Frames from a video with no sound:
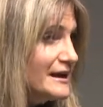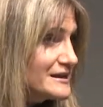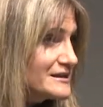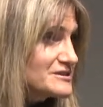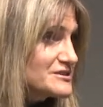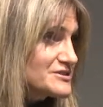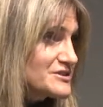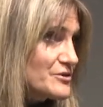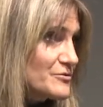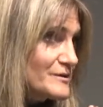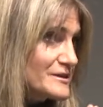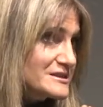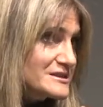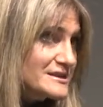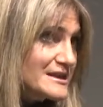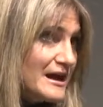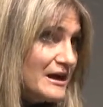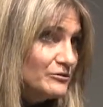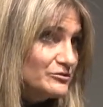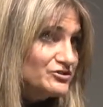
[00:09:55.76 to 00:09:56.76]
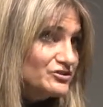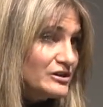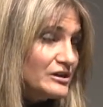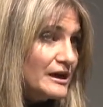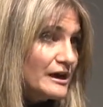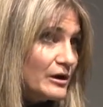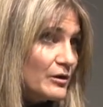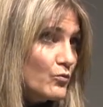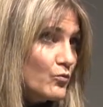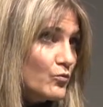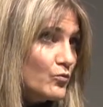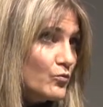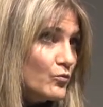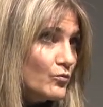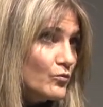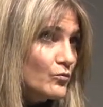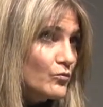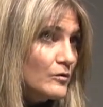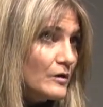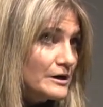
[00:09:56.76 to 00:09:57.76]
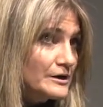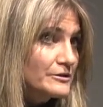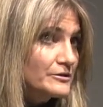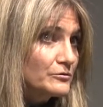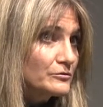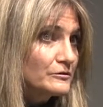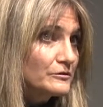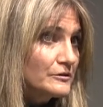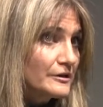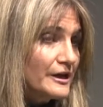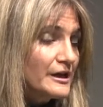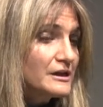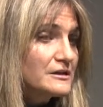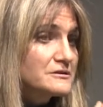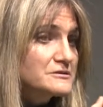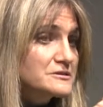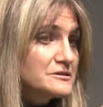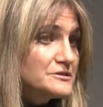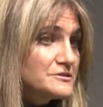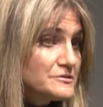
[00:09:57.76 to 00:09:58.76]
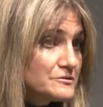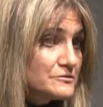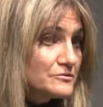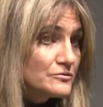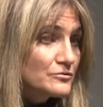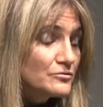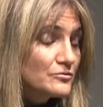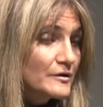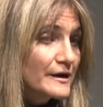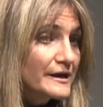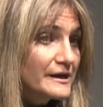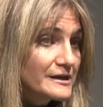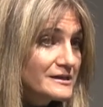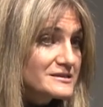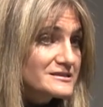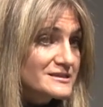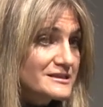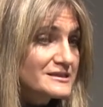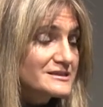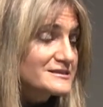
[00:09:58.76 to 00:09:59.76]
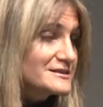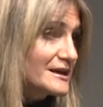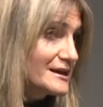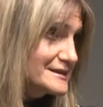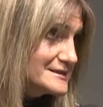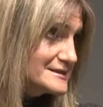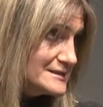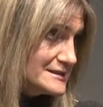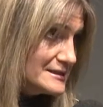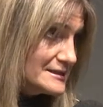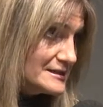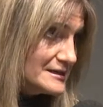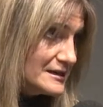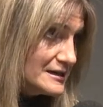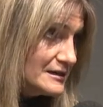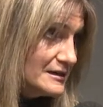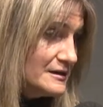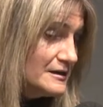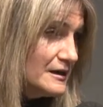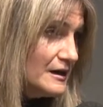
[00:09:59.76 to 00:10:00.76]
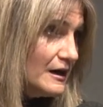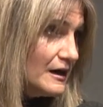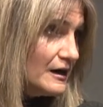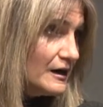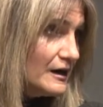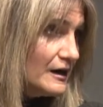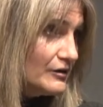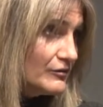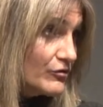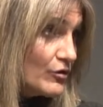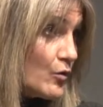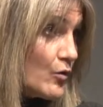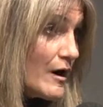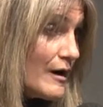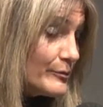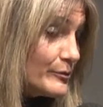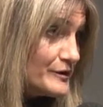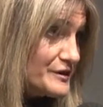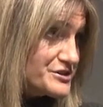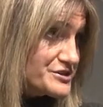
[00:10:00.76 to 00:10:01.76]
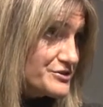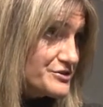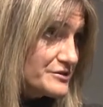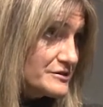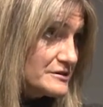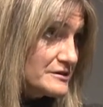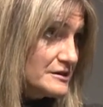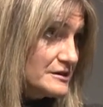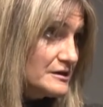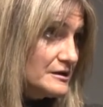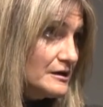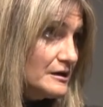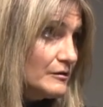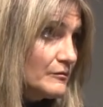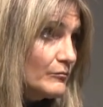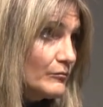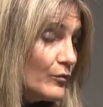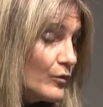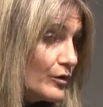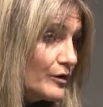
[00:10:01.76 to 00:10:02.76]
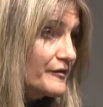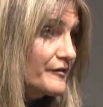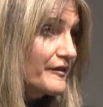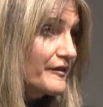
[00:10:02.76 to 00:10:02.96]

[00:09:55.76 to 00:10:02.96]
And so it sounds like what you're looking to is this idea of cooperation more